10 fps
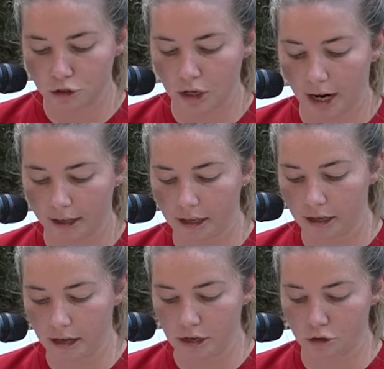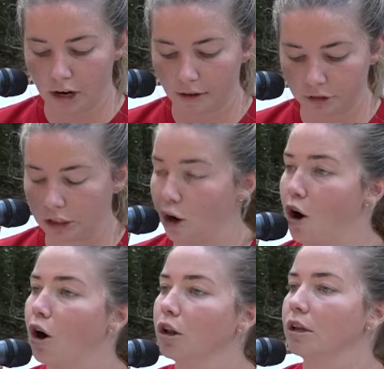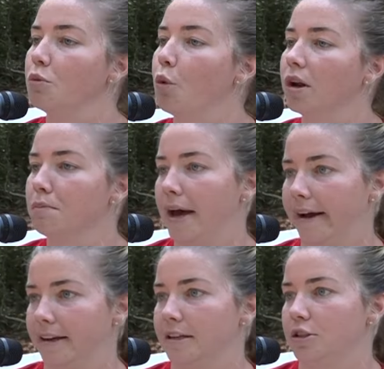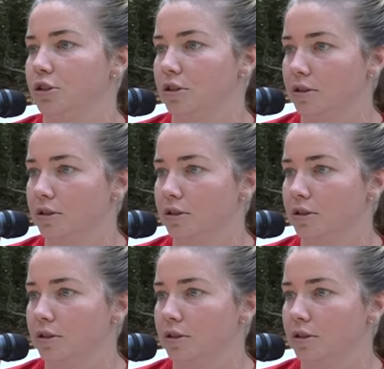tracking, and drafting all in one package.